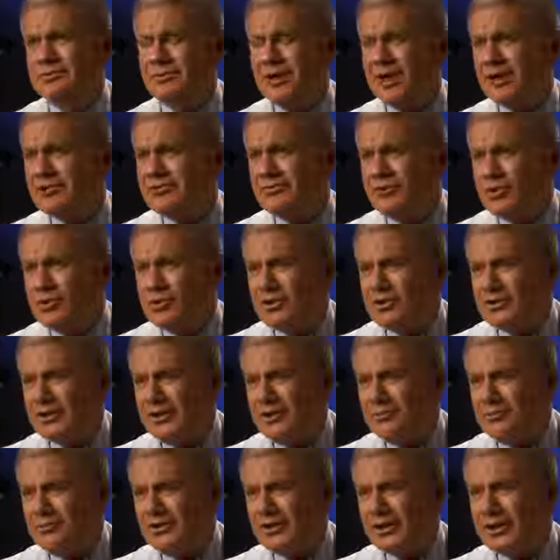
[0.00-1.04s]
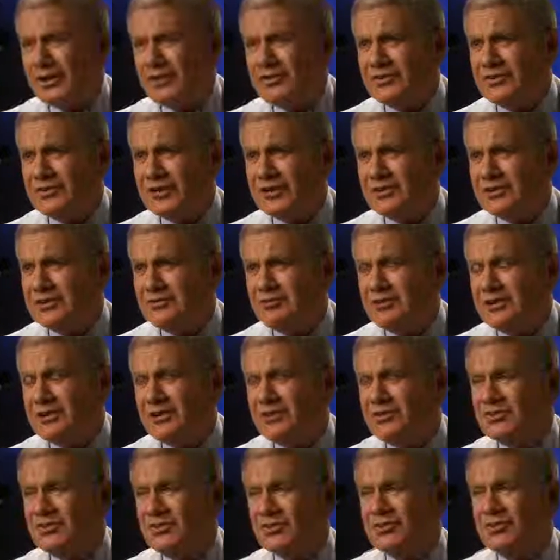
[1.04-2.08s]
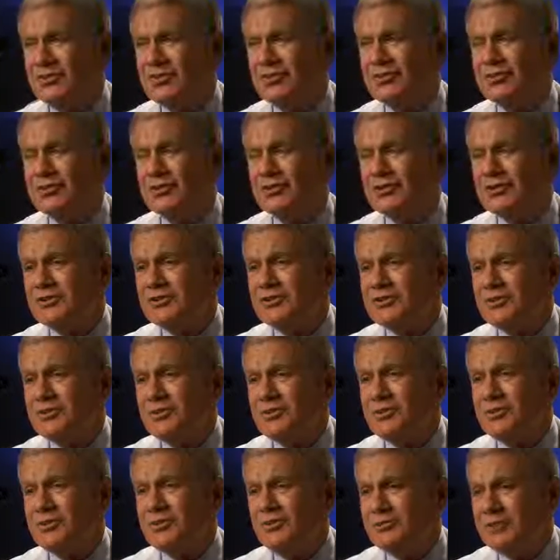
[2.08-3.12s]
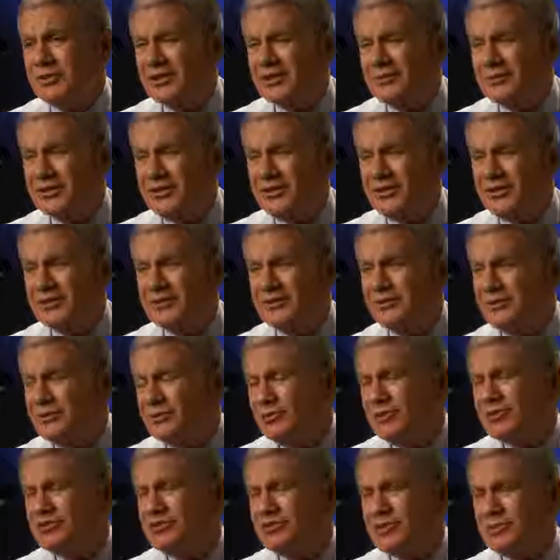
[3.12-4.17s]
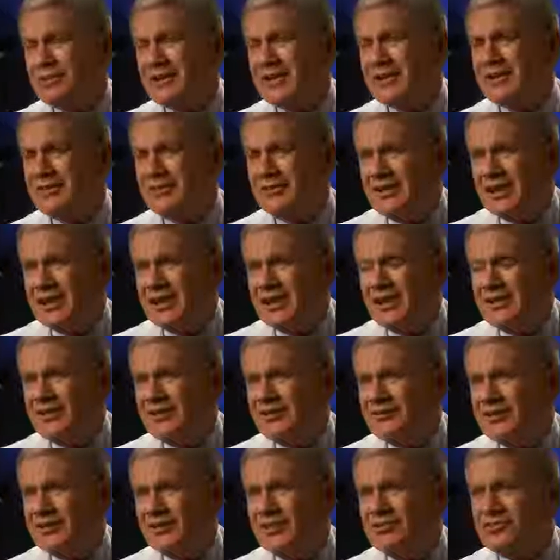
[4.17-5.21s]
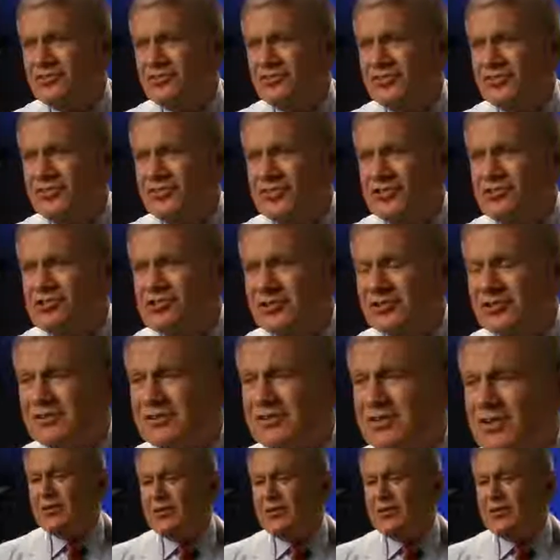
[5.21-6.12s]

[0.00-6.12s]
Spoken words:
bifocal implants that can be inserted through a 2mm, which is about 1/8 of an inch incision.